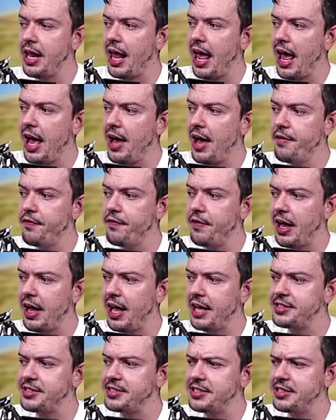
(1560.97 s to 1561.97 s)
have, I
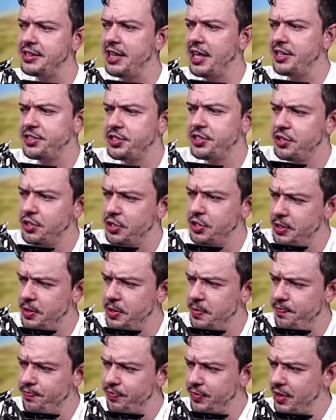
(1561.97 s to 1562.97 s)
guess, lesser
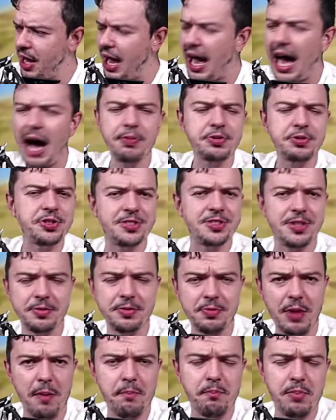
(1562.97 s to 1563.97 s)
options
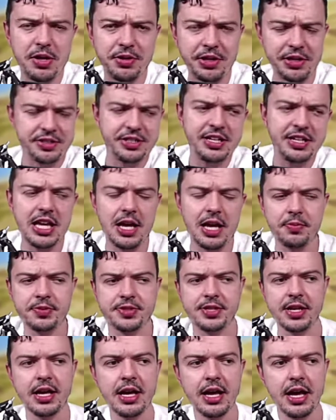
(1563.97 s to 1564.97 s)
in building teams,
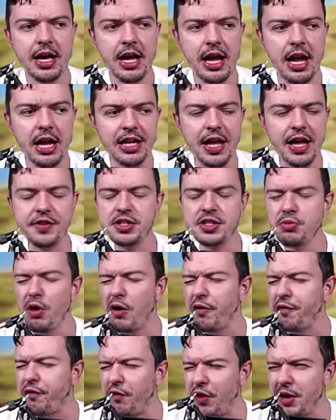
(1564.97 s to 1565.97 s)
it gives you more
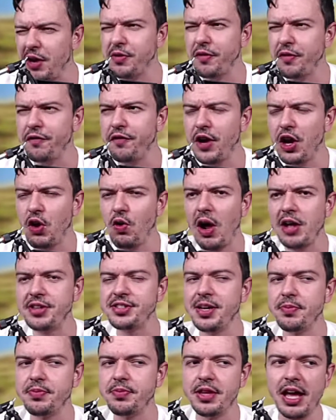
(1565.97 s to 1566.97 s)
freedom to figure out
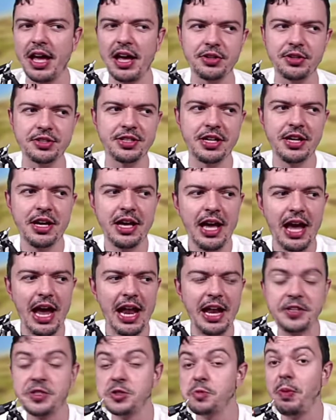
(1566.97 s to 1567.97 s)
something else and
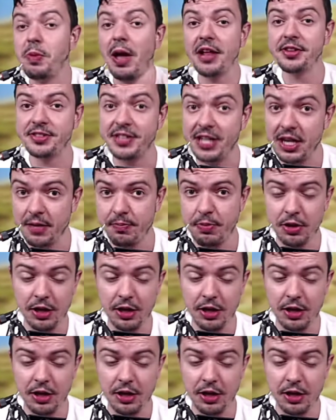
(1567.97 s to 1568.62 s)
expands team building